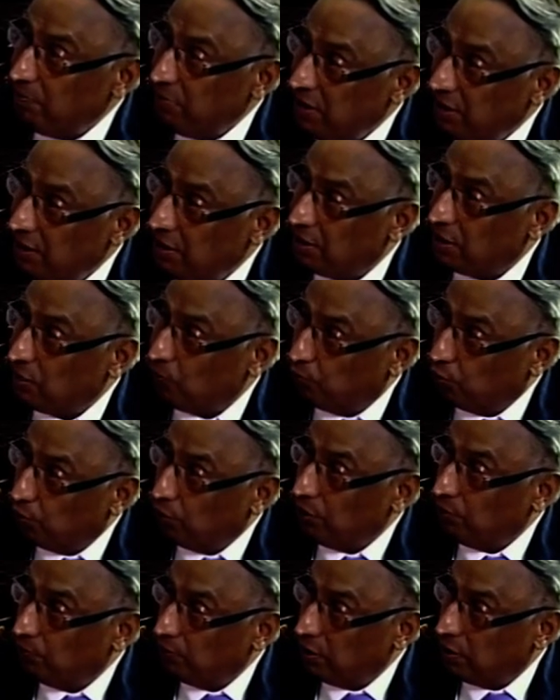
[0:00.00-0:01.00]
million
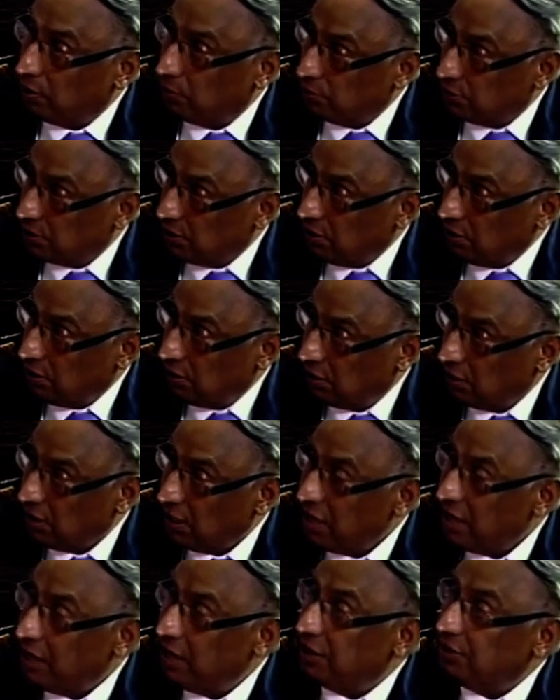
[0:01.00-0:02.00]
affordable housing
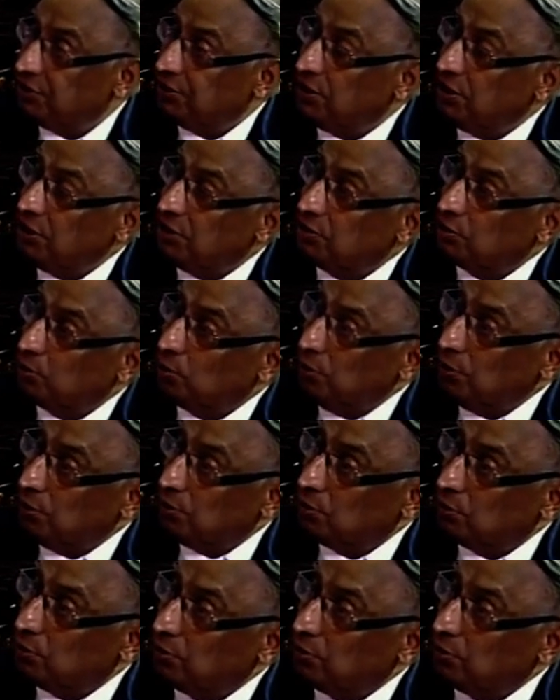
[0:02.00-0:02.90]
and she is going to